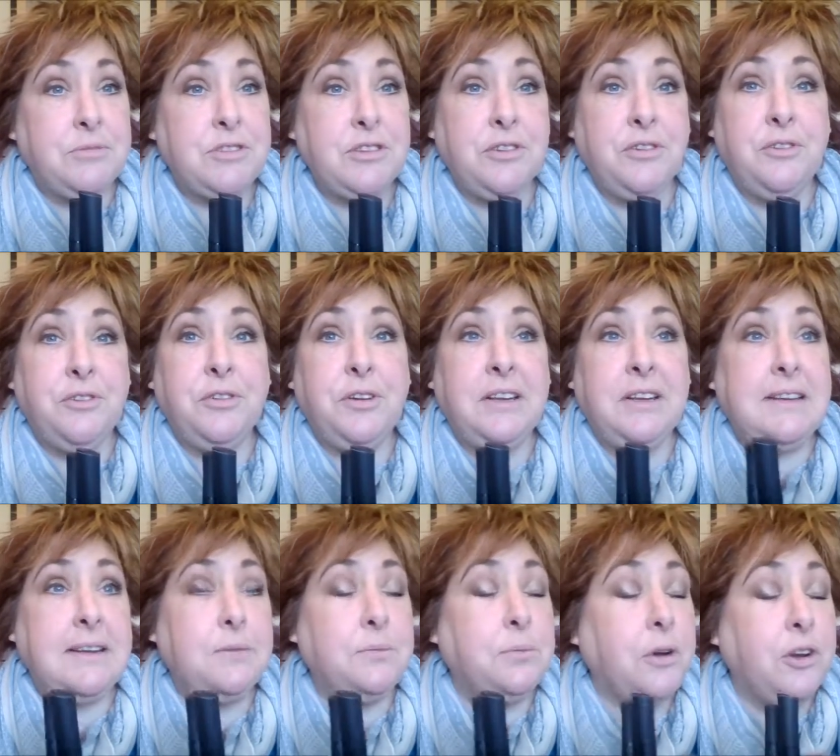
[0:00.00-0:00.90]
So
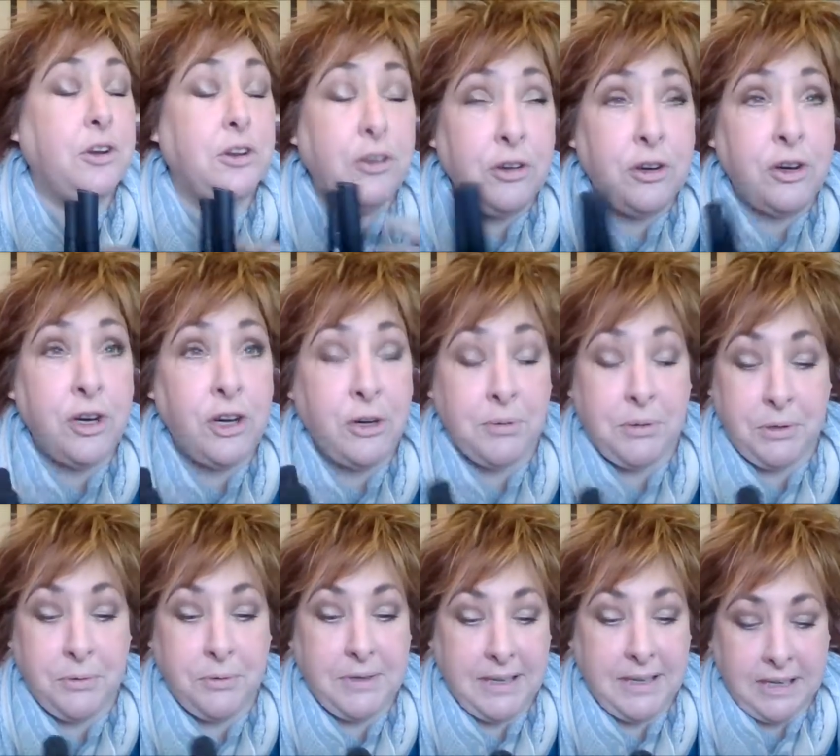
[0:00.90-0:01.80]
it won't harm
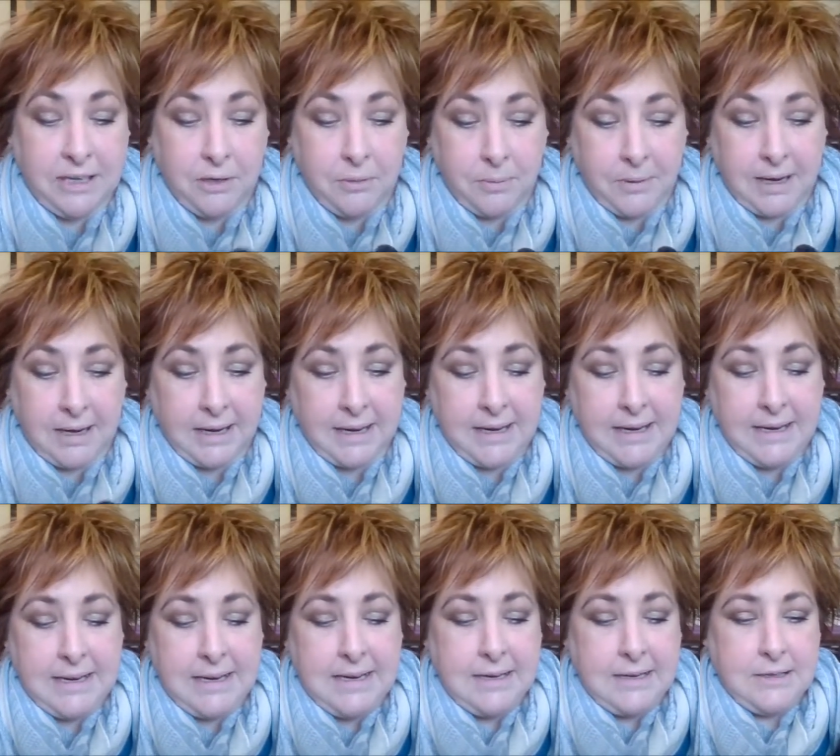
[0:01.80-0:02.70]
you in any way.
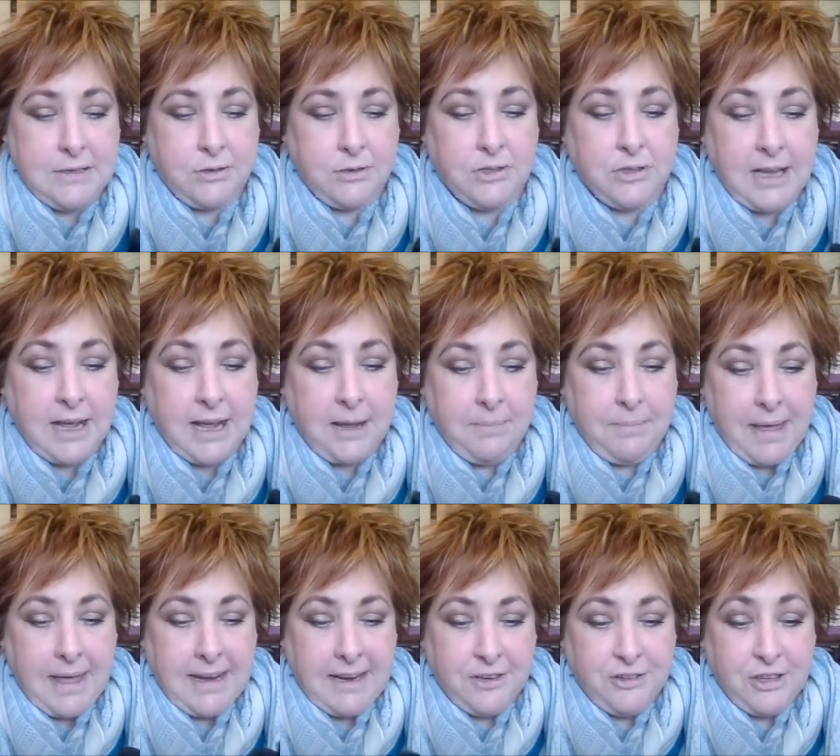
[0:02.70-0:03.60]
It's also
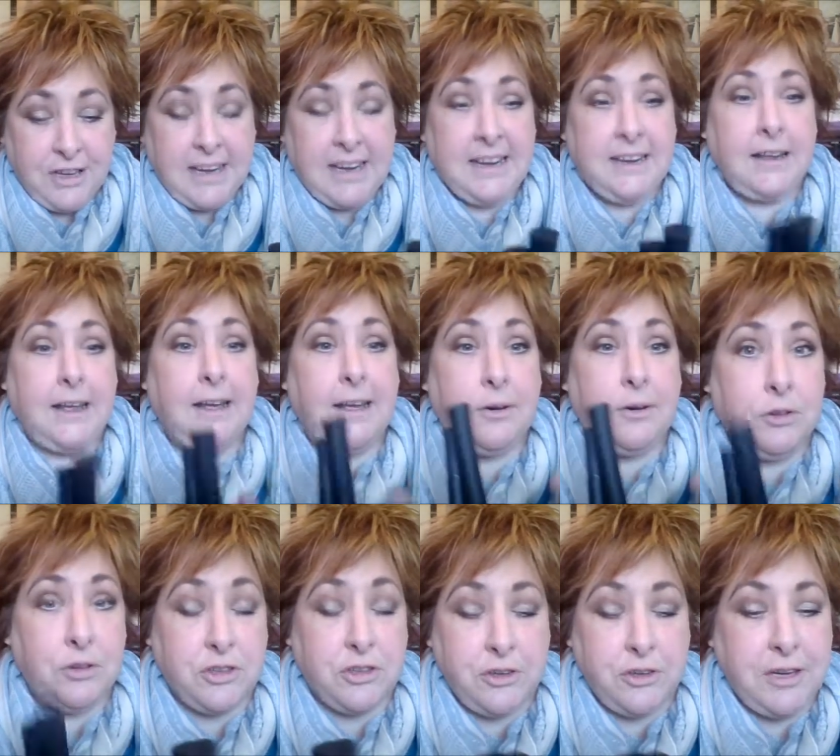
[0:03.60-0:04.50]
hyperallergenic.
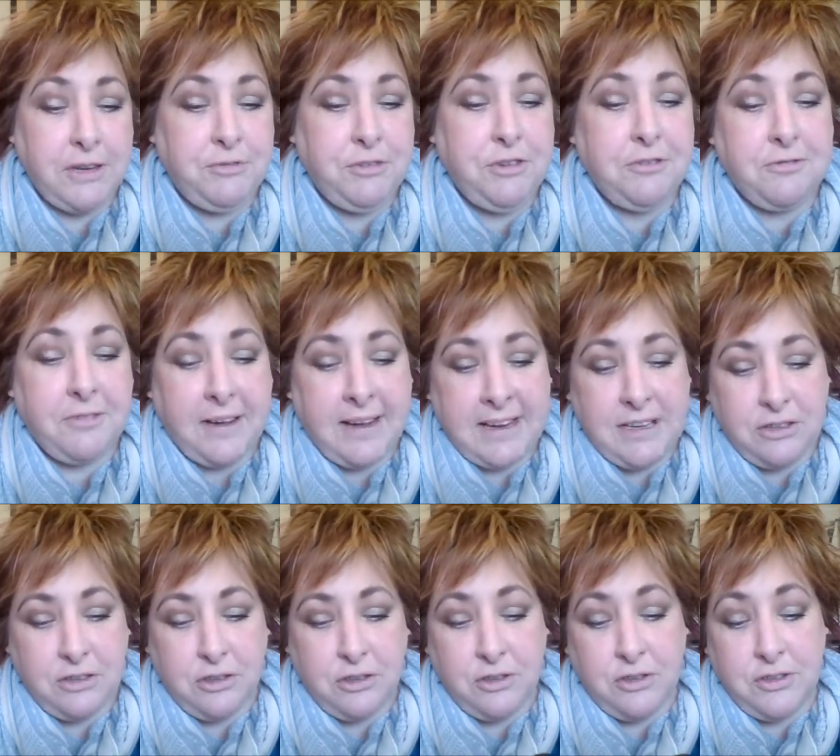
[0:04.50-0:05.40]
Also, if you
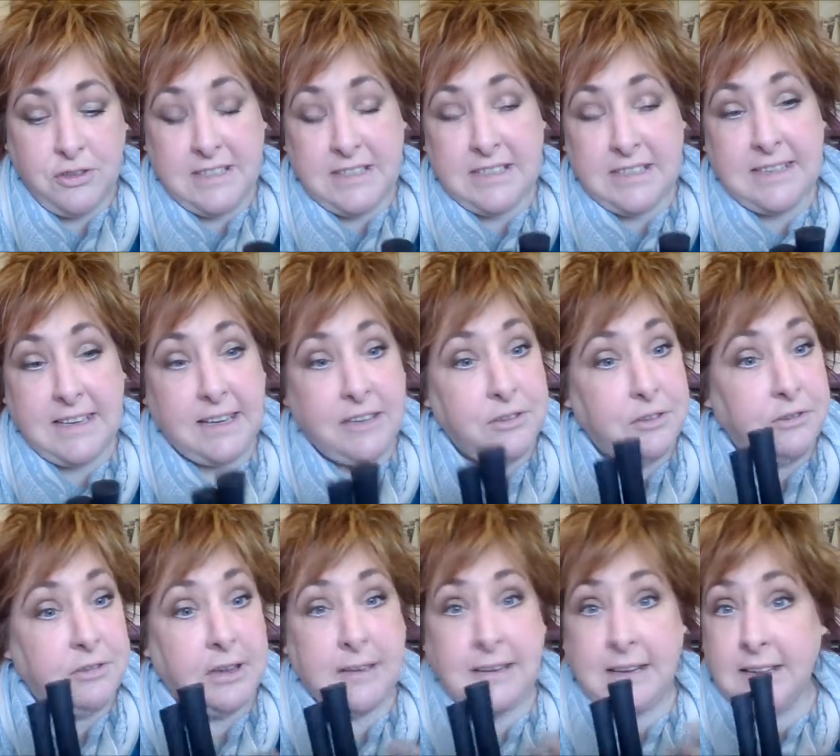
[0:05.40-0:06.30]
find you're using it and
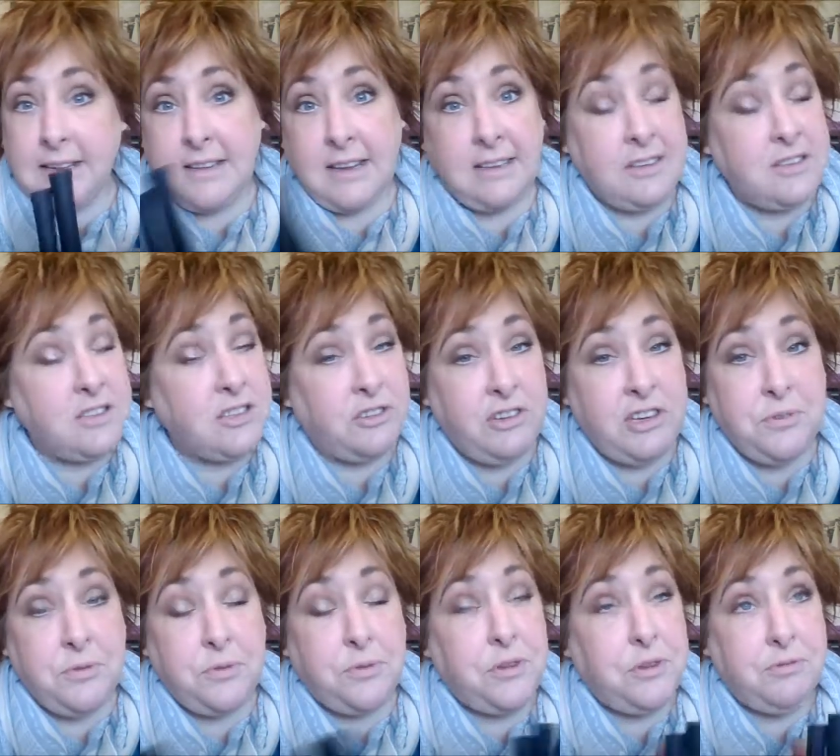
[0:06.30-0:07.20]
it
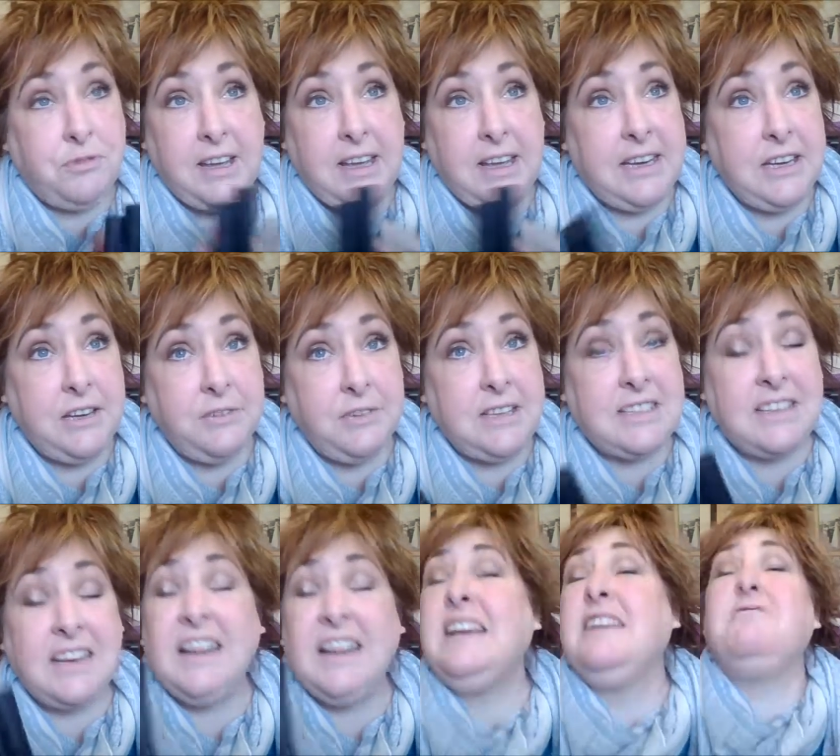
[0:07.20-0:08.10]
disagrees with you for any
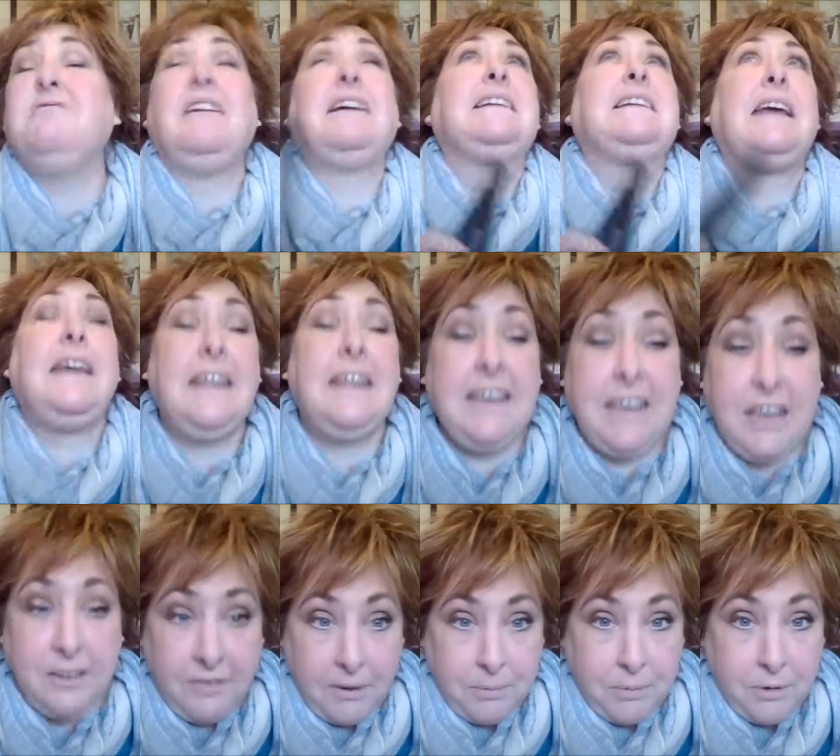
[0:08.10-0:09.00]
reason, in fact,
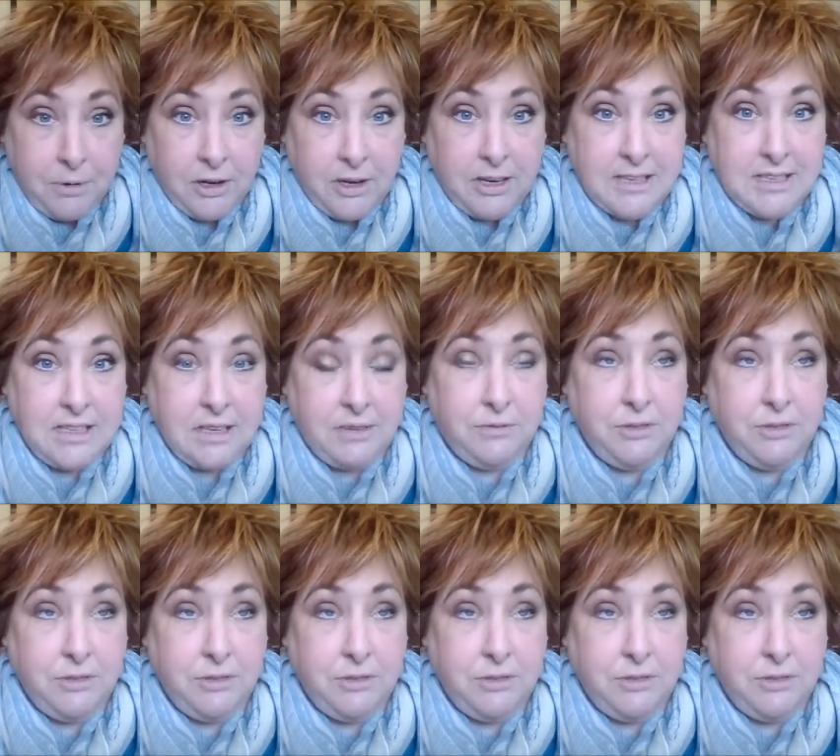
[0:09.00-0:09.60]
any of our products,